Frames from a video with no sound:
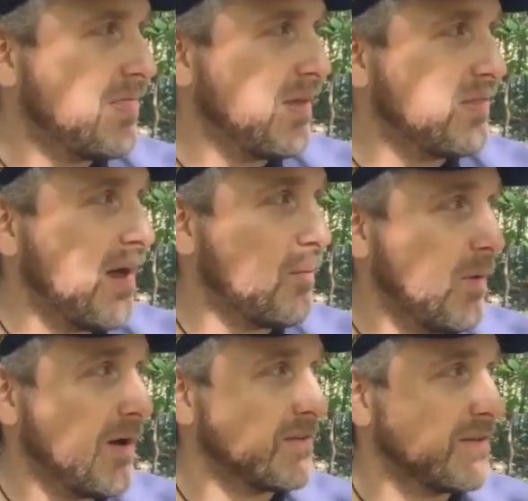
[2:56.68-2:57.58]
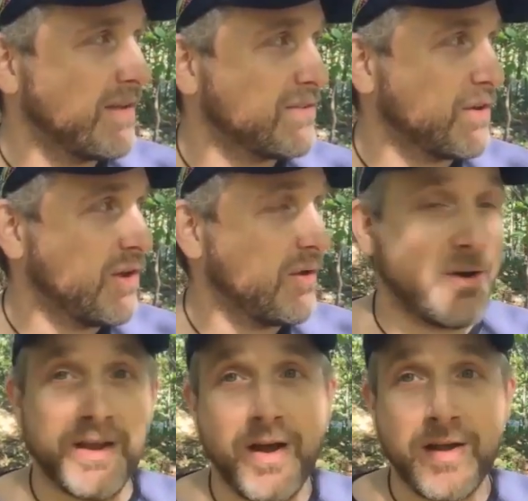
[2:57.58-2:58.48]
I think that was a
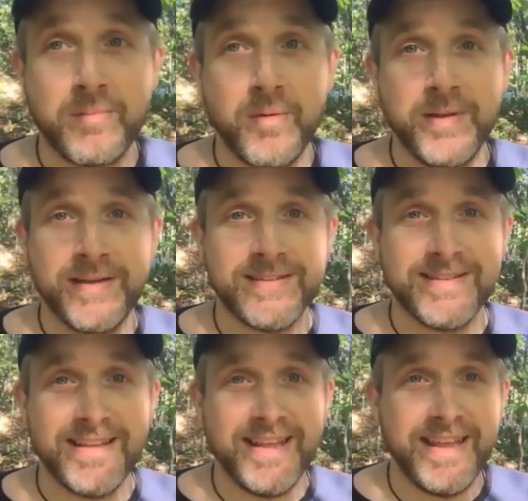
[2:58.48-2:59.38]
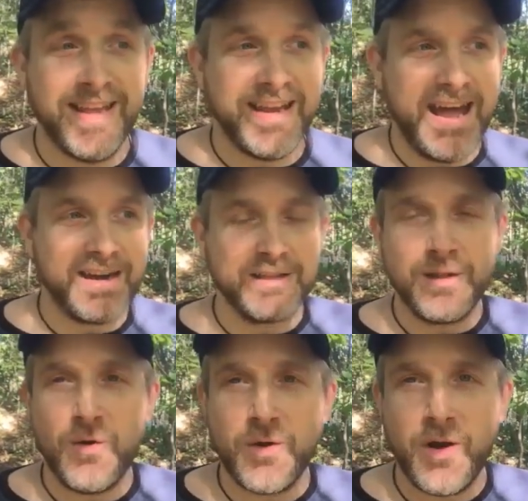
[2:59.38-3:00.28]
security automobile. It had a
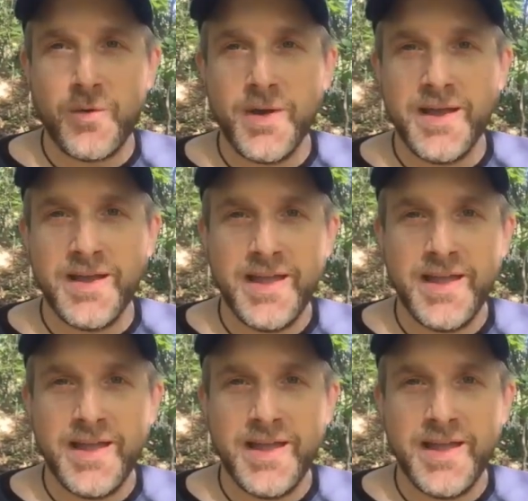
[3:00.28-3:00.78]
logo